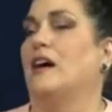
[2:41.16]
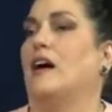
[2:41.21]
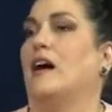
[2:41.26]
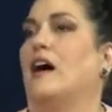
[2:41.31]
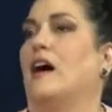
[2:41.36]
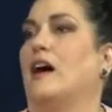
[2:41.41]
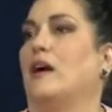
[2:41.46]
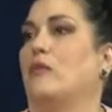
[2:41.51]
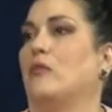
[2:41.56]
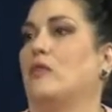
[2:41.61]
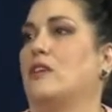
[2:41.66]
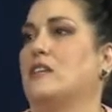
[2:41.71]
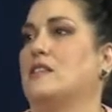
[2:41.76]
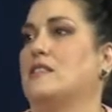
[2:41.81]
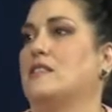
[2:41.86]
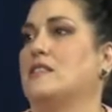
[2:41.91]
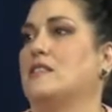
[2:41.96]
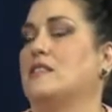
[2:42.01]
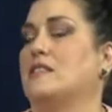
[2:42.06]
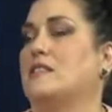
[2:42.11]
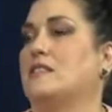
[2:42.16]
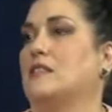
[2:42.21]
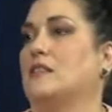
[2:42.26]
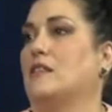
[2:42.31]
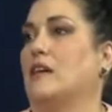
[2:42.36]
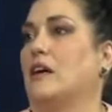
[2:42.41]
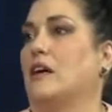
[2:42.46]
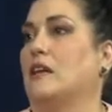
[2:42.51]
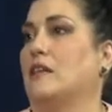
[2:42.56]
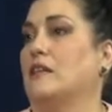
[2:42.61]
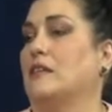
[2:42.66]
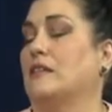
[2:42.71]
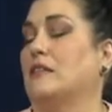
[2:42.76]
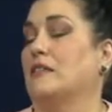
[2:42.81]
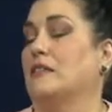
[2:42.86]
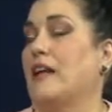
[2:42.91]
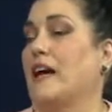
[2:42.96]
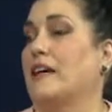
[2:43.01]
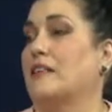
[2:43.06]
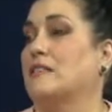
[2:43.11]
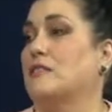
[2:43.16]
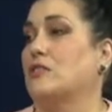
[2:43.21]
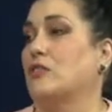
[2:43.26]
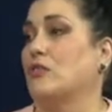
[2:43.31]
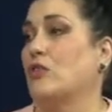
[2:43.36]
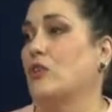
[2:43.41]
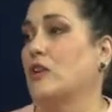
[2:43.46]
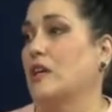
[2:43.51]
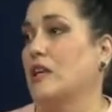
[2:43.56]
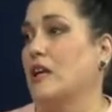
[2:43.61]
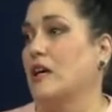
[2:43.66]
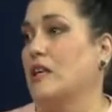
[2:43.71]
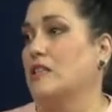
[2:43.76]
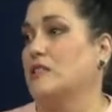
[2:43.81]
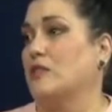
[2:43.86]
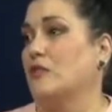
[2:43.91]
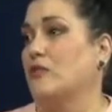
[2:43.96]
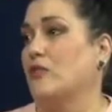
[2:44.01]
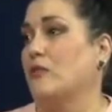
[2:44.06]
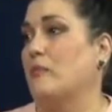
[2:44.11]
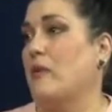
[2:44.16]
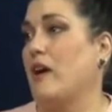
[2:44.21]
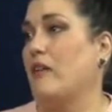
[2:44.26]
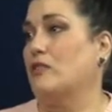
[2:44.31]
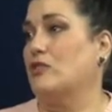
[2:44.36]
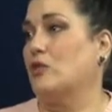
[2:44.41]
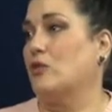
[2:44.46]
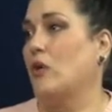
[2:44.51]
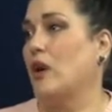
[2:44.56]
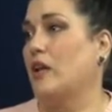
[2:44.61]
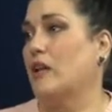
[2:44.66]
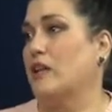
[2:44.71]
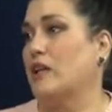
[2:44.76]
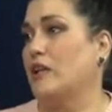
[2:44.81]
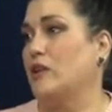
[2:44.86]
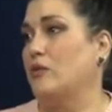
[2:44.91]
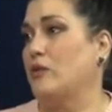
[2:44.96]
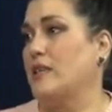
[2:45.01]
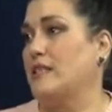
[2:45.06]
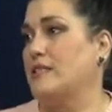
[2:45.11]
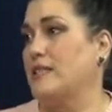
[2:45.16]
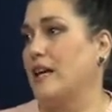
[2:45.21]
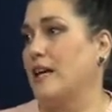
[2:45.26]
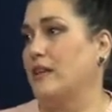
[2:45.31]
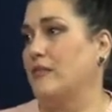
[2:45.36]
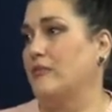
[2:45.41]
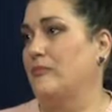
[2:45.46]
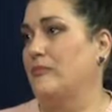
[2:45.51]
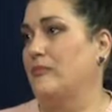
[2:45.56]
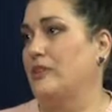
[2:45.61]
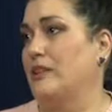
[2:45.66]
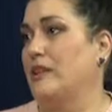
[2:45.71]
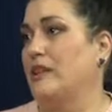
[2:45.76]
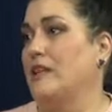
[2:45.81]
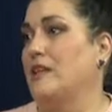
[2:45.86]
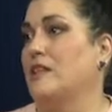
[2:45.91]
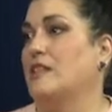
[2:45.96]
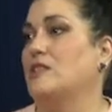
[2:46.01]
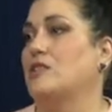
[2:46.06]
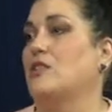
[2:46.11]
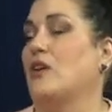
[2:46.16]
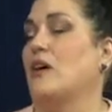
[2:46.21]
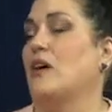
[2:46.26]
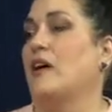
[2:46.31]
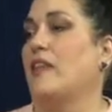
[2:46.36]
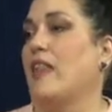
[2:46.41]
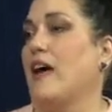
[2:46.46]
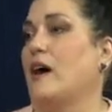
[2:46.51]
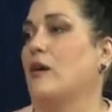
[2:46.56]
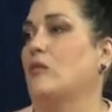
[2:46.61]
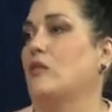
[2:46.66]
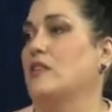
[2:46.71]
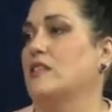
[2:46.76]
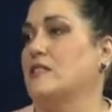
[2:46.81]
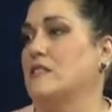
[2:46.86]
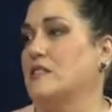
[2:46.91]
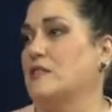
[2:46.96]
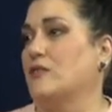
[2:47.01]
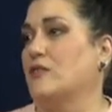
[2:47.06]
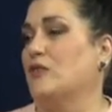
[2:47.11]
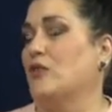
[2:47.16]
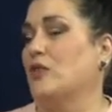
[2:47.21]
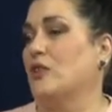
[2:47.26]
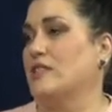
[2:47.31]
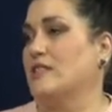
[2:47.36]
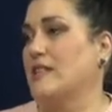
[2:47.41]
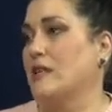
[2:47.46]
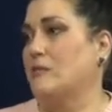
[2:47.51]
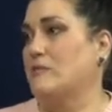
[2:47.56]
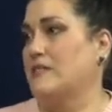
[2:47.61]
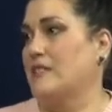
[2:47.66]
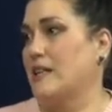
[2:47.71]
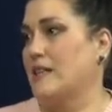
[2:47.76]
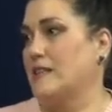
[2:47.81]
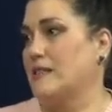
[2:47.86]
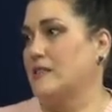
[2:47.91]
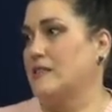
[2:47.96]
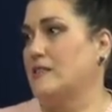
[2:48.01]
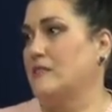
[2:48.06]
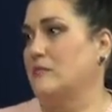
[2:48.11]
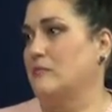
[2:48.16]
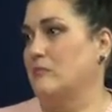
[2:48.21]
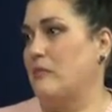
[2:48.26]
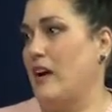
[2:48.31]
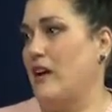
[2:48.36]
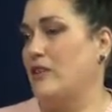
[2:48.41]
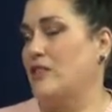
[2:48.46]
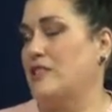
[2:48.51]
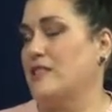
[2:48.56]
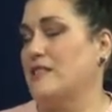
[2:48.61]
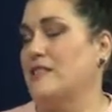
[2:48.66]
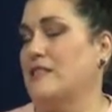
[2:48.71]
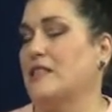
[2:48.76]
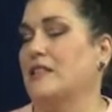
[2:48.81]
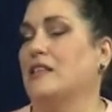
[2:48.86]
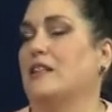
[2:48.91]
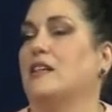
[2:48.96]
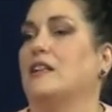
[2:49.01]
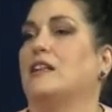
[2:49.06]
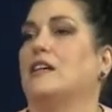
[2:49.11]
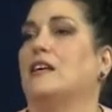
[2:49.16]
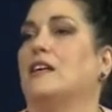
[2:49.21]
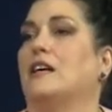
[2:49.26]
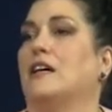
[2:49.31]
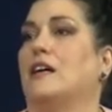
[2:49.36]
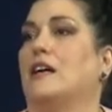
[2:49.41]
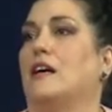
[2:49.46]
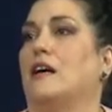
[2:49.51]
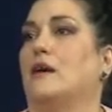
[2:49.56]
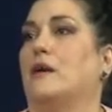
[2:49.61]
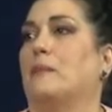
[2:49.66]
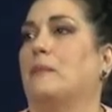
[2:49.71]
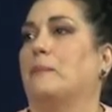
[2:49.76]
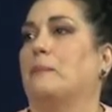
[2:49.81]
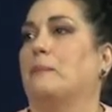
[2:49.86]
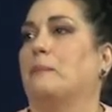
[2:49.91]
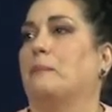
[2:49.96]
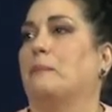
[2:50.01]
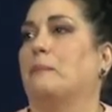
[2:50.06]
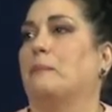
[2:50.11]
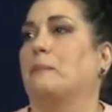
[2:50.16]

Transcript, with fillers: I was a Lancaster organizer for Marriage Equality USA. So, and that was for same-sex marriages. When